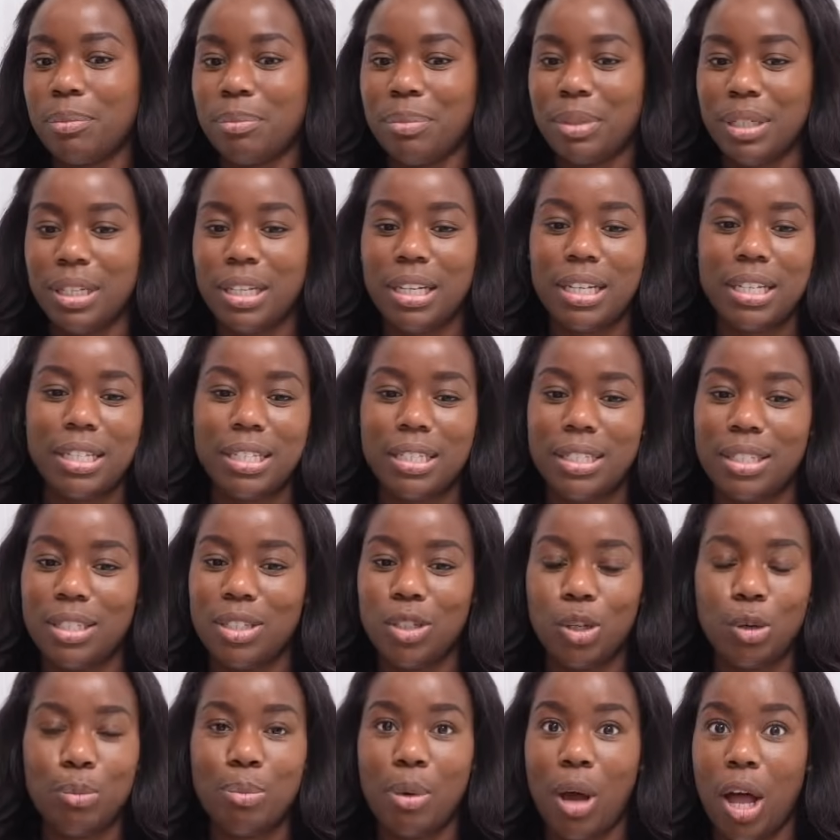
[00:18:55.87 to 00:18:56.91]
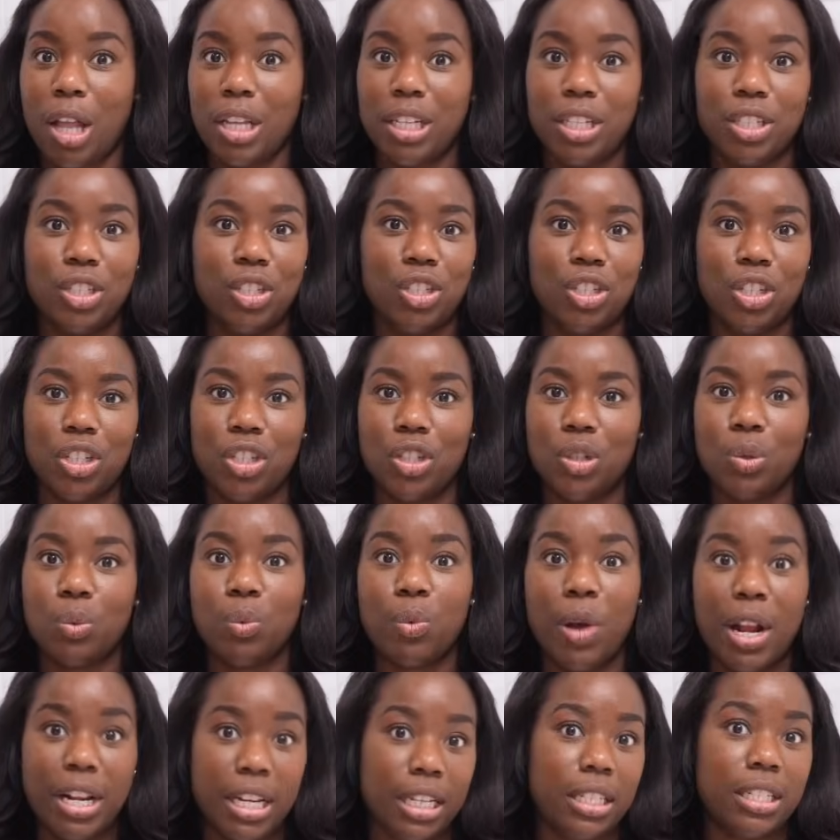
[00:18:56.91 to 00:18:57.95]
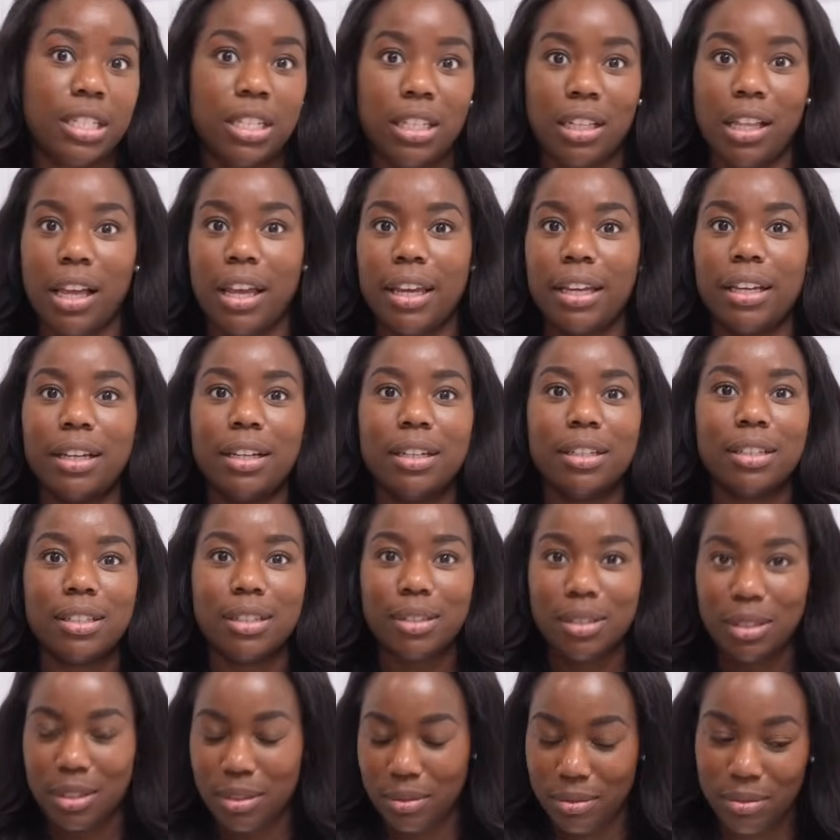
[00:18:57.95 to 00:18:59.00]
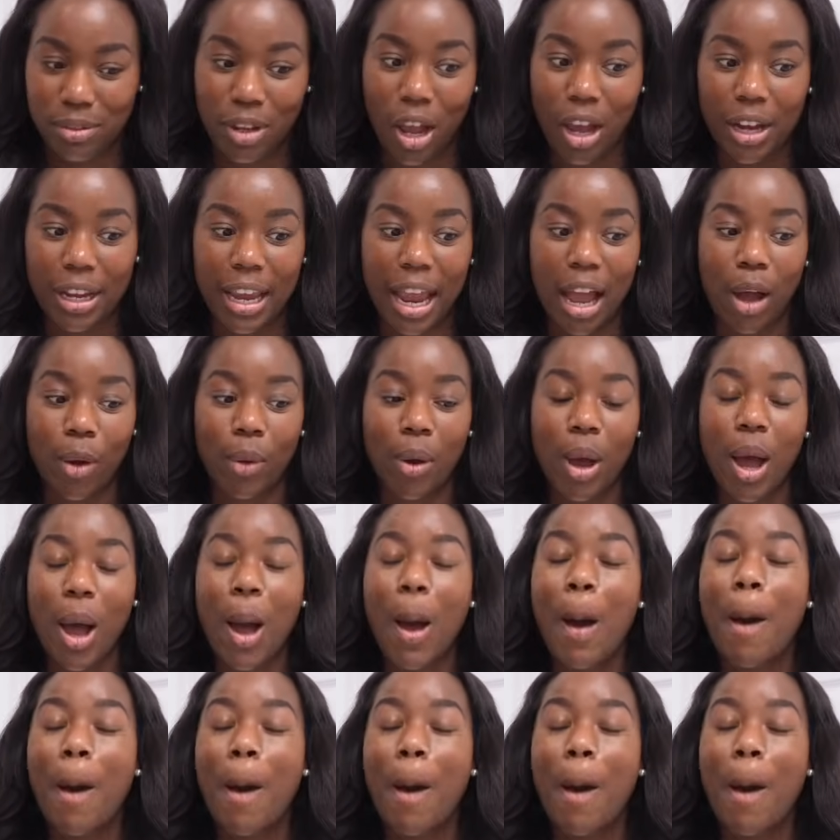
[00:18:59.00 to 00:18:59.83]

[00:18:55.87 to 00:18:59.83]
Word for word: because your body is just ready to like knock out.